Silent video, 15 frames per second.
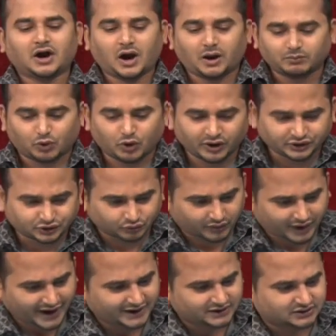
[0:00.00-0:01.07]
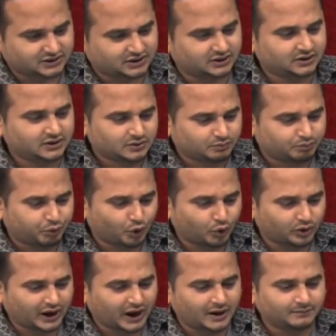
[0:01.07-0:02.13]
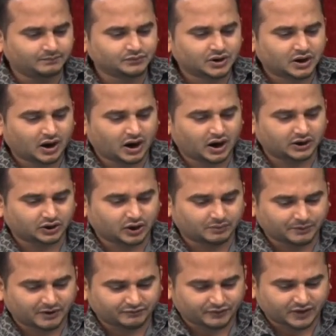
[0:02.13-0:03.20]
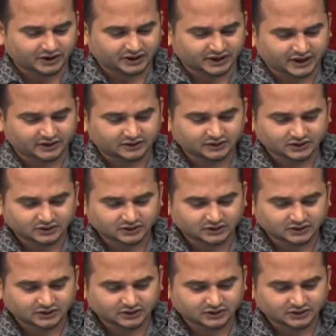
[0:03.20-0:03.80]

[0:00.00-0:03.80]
I am going to write program on top of what here?